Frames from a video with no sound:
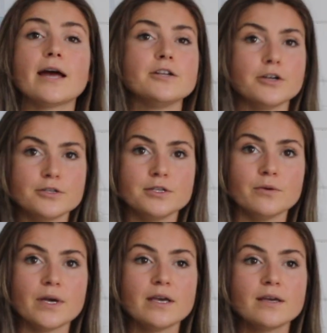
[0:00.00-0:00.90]
and you're
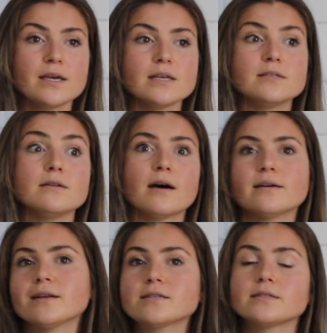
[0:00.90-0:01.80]
doing is
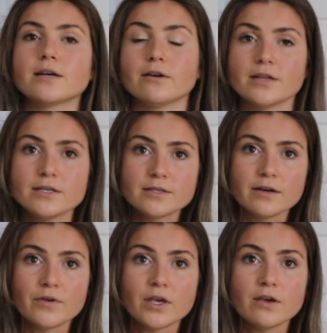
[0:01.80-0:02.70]
not necessarily
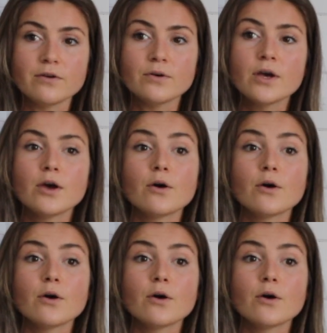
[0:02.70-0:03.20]
serving you,